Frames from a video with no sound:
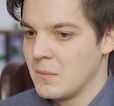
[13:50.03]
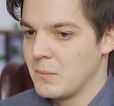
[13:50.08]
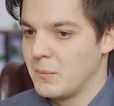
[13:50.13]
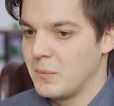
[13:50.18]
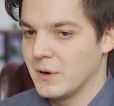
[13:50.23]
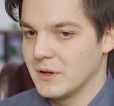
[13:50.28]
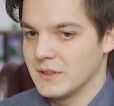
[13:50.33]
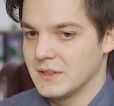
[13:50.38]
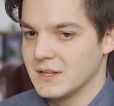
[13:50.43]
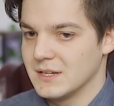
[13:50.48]

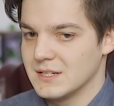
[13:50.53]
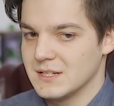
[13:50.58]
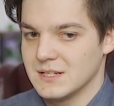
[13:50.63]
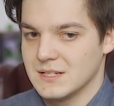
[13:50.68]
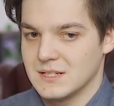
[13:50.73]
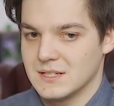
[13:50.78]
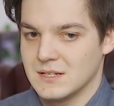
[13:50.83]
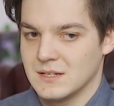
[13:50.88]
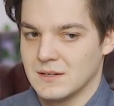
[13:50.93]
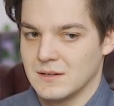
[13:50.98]
But
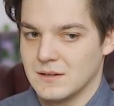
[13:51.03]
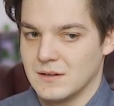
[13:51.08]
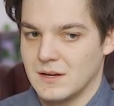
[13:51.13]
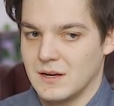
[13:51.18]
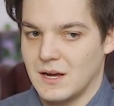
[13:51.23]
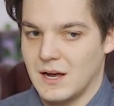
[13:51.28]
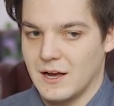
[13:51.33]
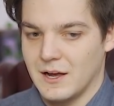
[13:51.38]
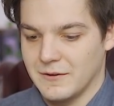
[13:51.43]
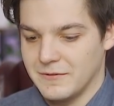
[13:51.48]

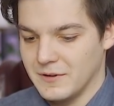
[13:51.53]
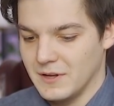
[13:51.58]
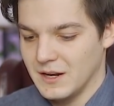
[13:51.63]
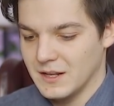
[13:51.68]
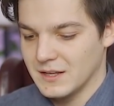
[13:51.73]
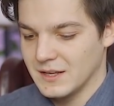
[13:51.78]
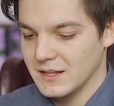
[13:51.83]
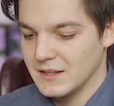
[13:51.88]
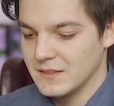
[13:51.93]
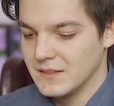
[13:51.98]
I feel
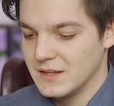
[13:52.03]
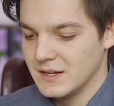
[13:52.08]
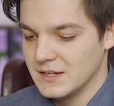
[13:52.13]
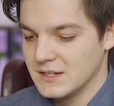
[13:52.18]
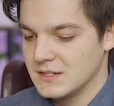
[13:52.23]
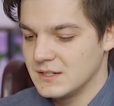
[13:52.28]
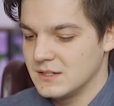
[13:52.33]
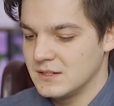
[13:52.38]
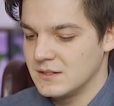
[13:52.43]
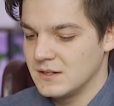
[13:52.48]
like in
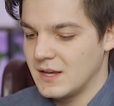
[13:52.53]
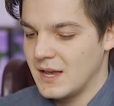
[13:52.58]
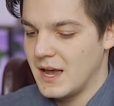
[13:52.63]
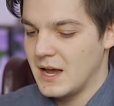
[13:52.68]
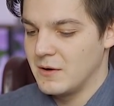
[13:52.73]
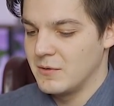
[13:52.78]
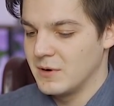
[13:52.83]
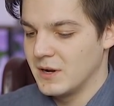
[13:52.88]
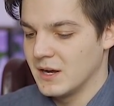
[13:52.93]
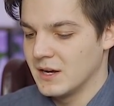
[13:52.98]
this
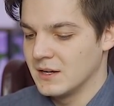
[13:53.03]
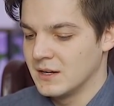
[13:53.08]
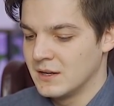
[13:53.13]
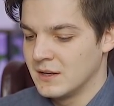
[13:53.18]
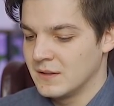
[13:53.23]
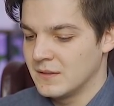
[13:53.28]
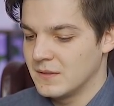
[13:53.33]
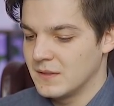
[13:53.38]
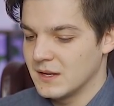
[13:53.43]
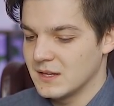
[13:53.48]
area,
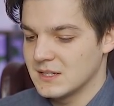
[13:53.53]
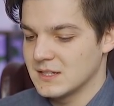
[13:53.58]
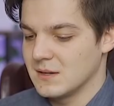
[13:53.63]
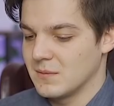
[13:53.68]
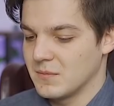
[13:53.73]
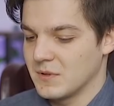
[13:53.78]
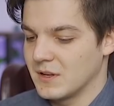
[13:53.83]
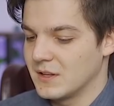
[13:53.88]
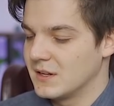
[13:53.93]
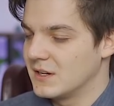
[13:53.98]
that's
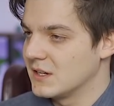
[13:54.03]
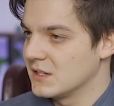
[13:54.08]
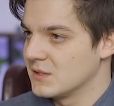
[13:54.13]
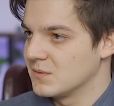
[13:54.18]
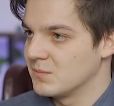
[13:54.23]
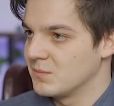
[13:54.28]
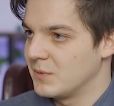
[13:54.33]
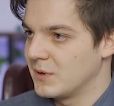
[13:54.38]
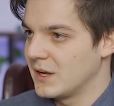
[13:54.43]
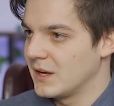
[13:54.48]
something that
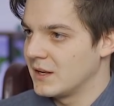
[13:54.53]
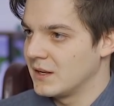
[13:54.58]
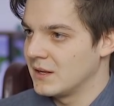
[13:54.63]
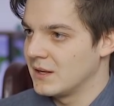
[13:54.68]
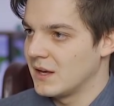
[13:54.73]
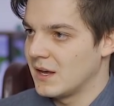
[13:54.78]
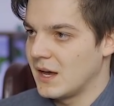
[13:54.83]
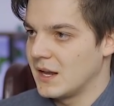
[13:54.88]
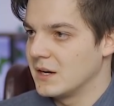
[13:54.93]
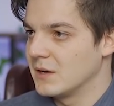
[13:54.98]
doesn't play
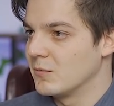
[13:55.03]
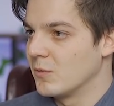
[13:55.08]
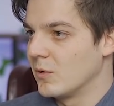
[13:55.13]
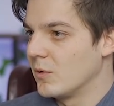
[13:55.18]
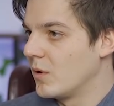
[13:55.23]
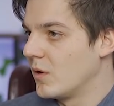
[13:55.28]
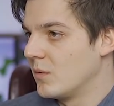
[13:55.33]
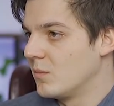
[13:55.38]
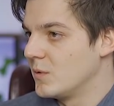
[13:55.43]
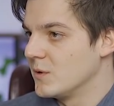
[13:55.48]
any role
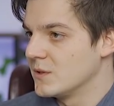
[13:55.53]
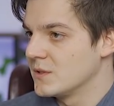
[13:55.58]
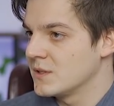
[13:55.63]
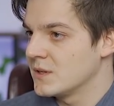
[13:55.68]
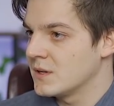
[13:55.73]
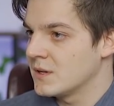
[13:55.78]
almost.